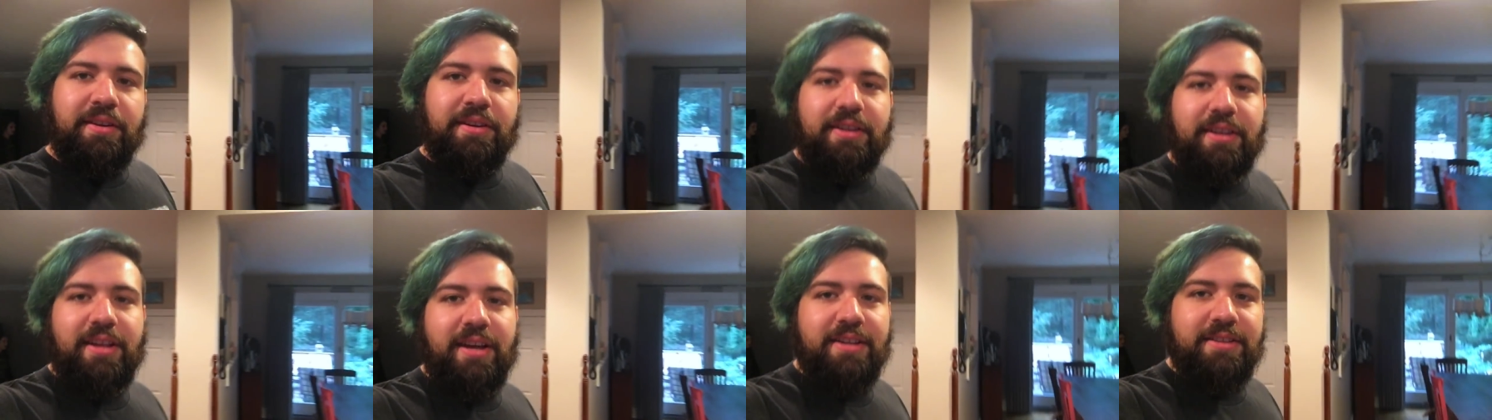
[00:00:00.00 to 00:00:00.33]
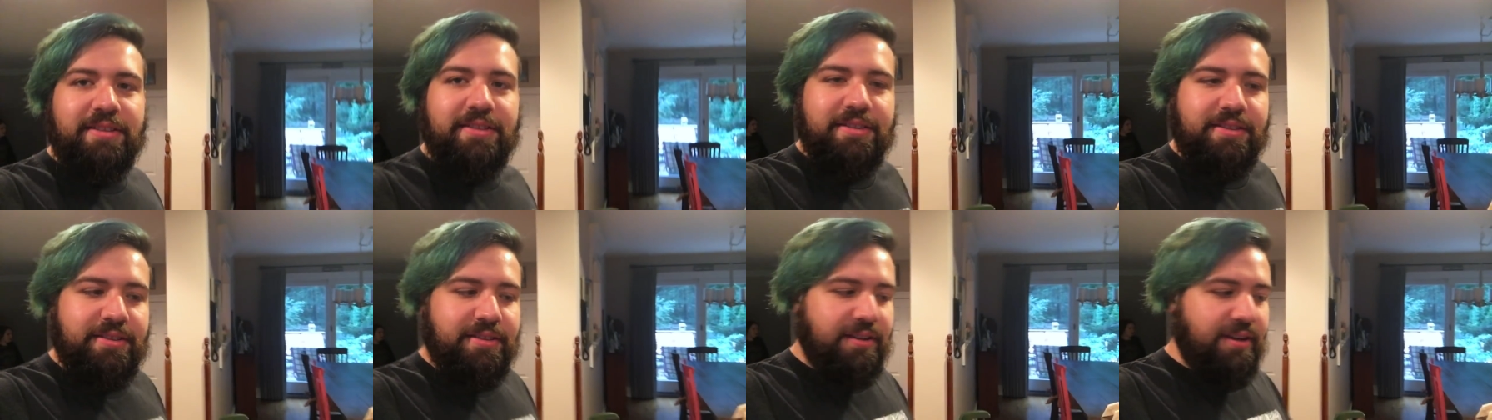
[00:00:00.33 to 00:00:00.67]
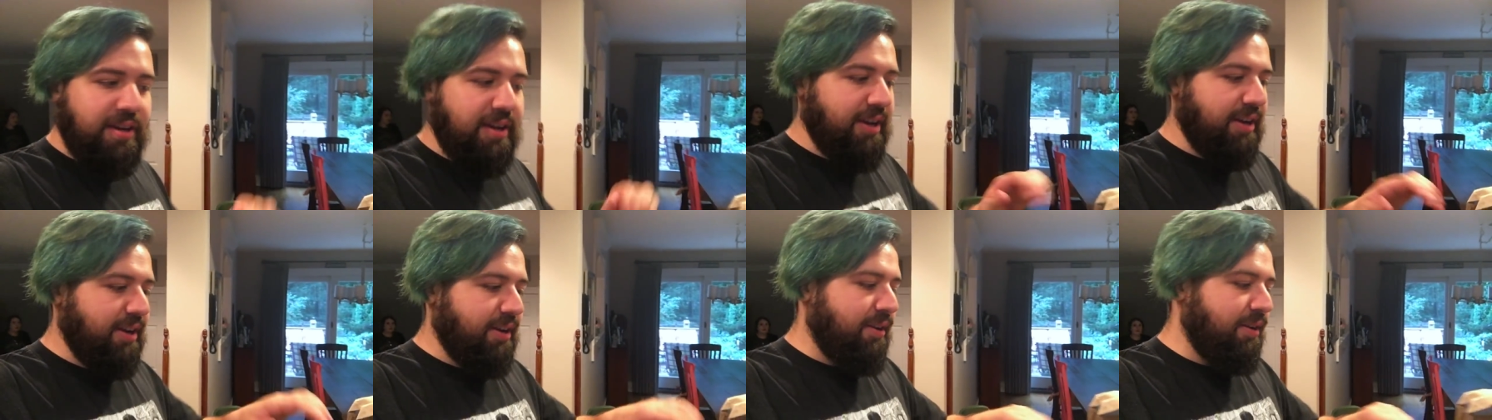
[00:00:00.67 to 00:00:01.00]
Let's
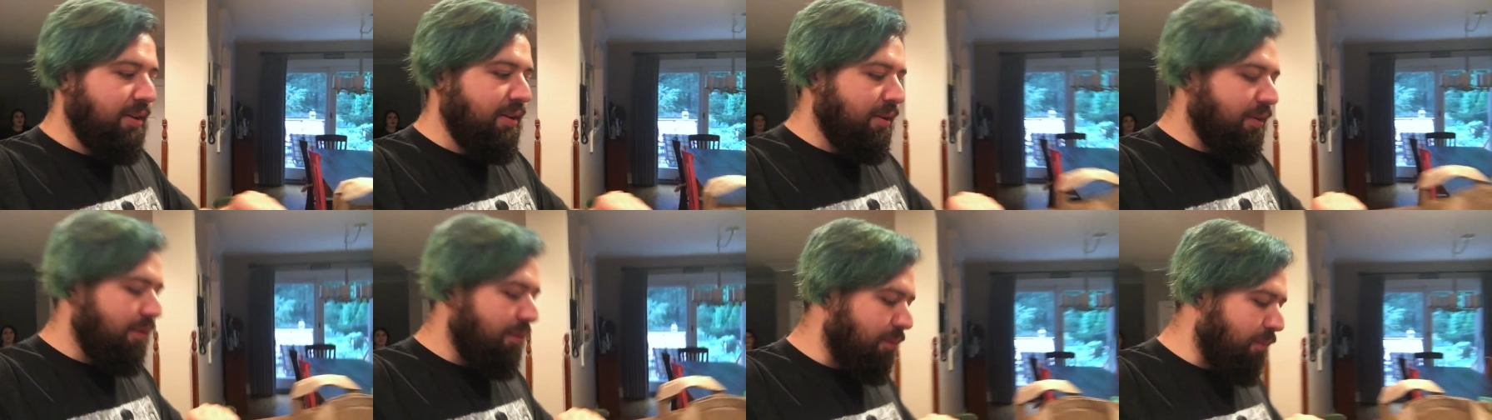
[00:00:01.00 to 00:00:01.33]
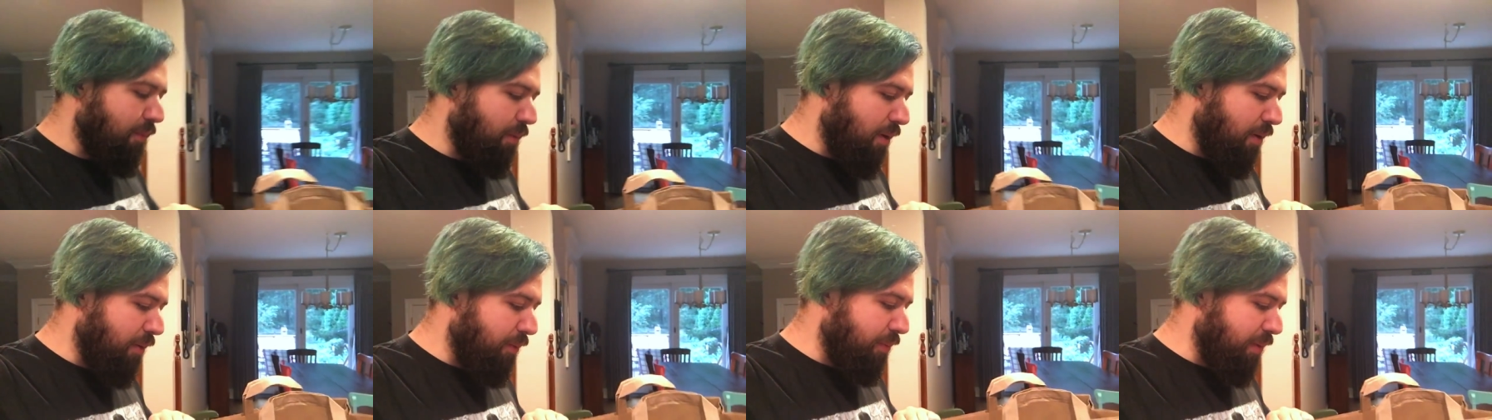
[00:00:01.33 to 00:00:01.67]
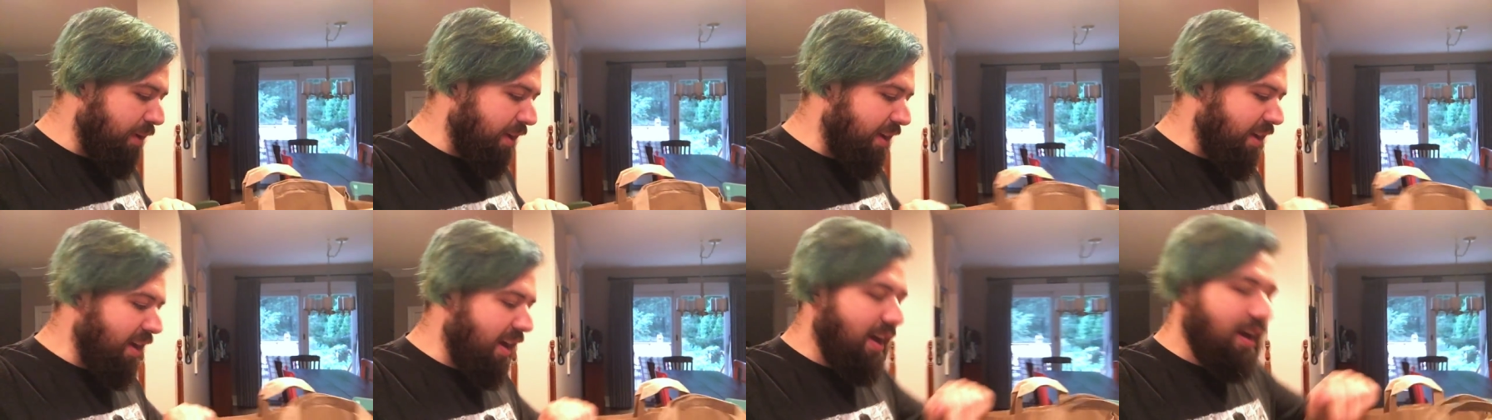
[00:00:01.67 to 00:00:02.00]
see what
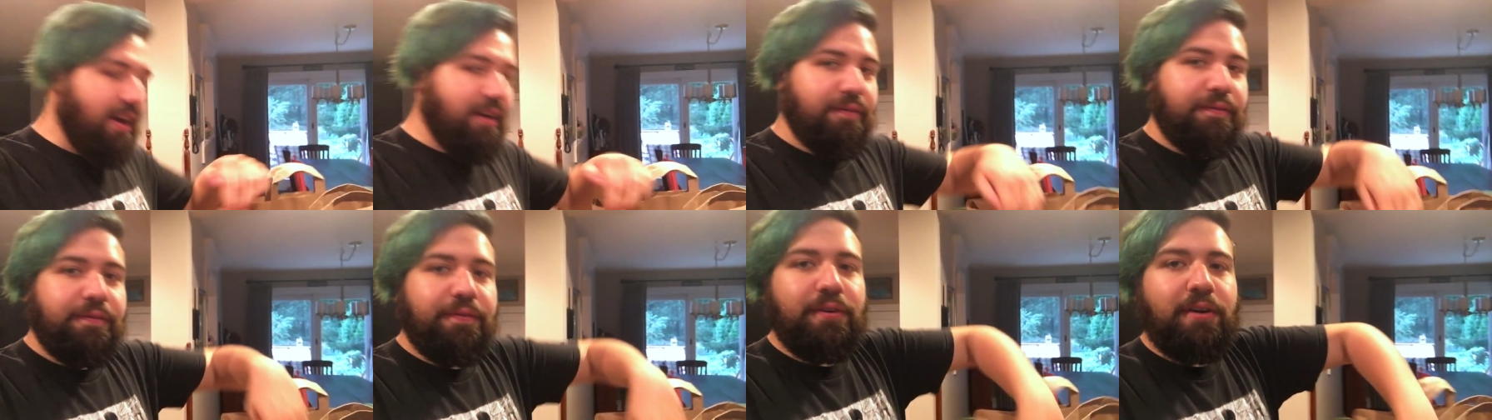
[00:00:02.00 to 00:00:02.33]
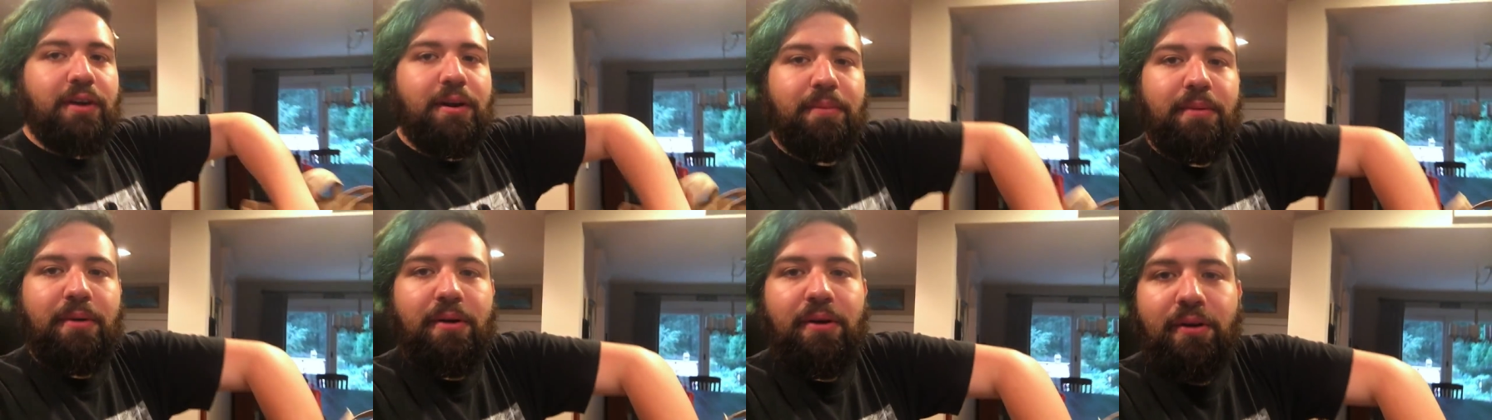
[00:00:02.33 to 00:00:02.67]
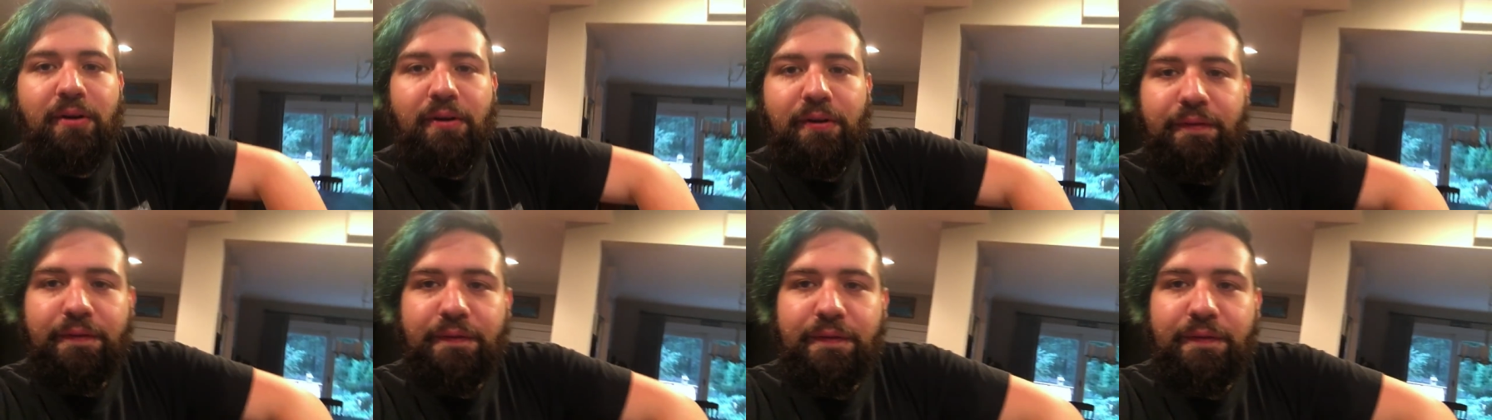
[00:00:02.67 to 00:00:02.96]
we got from Whole